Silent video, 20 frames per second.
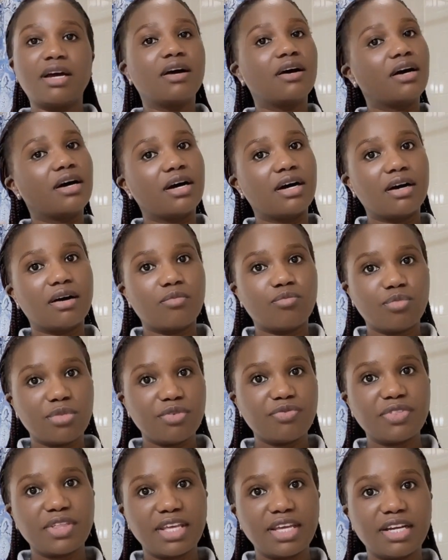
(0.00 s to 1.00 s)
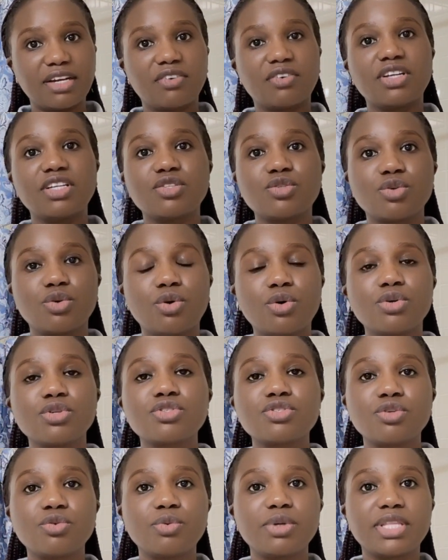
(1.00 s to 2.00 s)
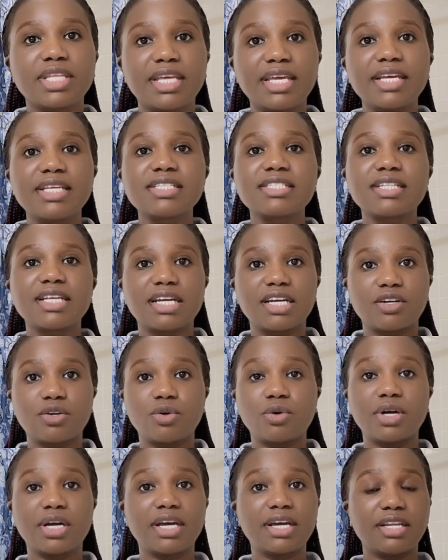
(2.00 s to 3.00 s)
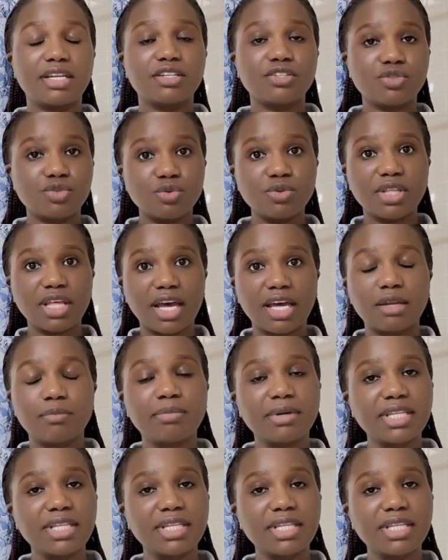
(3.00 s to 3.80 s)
If they agree to host you with kids, they can go ahead and do that.